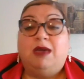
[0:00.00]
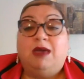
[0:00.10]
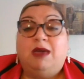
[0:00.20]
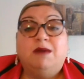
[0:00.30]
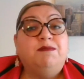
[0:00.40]

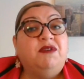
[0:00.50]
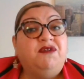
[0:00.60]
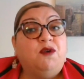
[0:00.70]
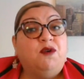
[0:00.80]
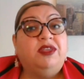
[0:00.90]
it
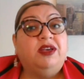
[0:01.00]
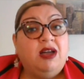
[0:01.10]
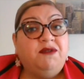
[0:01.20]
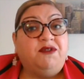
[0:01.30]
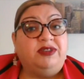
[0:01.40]
came
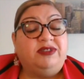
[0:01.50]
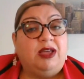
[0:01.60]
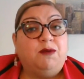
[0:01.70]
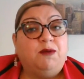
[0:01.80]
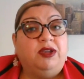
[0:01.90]
before the
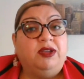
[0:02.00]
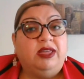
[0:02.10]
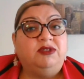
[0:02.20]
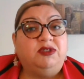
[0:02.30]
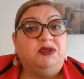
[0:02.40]
conference that
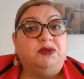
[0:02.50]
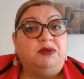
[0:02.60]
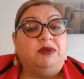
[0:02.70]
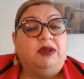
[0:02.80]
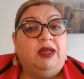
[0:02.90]
we're
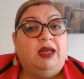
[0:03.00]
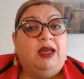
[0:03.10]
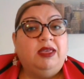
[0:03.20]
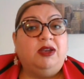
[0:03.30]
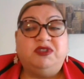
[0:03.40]
looking
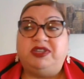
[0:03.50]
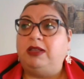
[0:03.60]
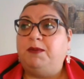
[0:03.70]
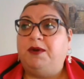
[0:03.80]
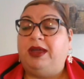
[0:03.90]
to,
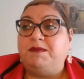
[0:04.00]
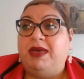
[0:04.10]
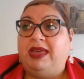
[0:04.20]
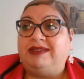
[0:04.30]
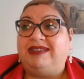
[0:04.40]
you know,
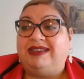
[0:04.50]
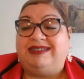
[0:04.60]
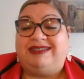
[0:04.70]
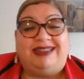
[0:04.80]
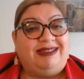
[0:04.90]

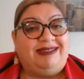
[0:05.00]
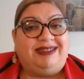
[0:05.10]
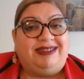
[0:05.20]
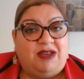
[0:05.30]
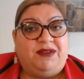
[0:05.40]
celebrate May
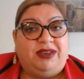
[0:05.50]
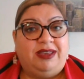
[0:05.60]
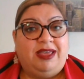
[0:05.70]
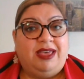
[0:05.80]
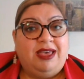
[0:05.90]
6th
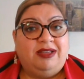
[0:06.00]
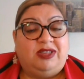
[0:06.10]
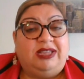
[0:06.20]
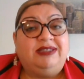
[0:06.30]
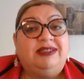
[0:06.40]
and
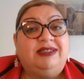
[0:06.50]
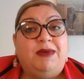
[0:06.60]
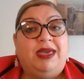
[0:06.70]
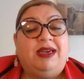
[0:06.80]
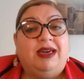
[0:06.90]
7th.
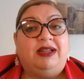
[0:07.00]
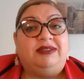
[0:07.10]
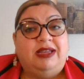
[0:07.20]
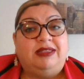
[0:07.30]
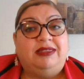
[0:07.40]
So that's
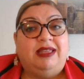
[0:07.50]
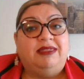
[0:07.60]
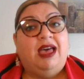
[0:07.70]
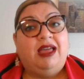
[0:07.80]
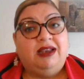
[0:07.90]
going to make
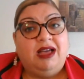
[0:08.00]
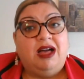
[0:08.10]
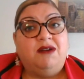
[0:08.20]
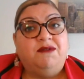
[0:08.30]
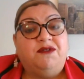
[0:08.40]

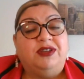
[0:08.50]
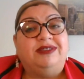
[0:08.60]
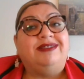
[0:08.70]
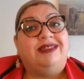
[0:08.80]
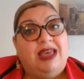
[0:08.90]
attending
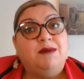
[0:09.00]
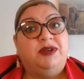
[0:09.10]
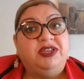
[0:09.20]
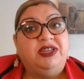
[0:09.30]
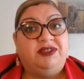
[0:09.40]
that
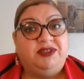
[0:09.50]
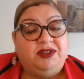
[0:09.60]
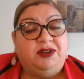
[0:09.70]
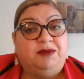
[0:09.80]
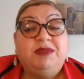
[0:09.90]
conference that
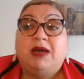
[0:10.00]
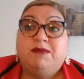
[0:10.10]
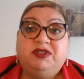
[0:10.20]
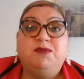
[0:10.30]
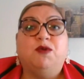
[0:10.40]
much
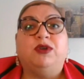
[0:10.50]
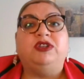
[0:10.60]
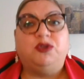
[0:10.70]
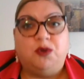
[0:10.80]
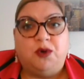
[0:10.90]
easier,
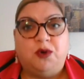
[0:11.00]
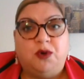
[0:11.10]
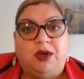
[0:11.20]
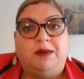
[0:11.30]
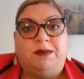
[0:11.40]
that much
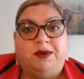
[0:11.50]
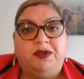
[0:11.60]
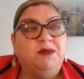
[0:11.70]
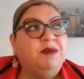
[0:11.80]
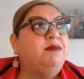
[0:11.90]
more
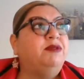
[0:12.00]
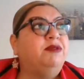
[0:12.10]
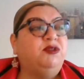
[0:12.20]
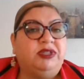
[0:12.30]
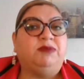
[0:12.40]
enjoyable.
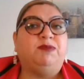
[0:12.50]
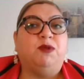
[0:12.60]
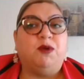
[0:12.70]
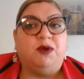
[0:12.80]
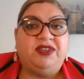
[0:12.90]
You'll be able to
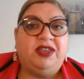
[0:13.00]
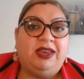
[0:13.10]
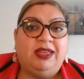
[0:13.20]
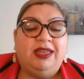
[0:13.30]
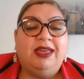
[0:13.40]
explore the
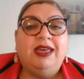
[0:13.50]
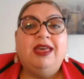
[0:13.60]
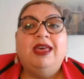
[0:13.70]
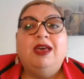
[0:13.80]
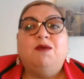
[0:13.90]
city